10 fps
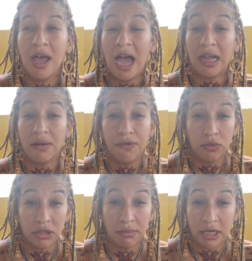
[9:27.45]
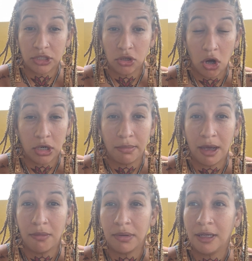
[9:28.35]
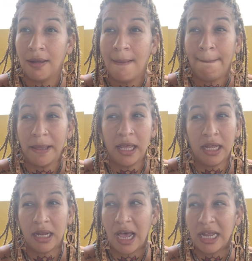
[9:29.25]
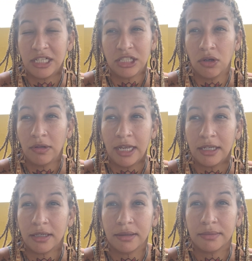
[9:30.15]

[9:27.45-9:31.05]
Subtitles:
I can feel when somebody's talking about me. And I just don't like it.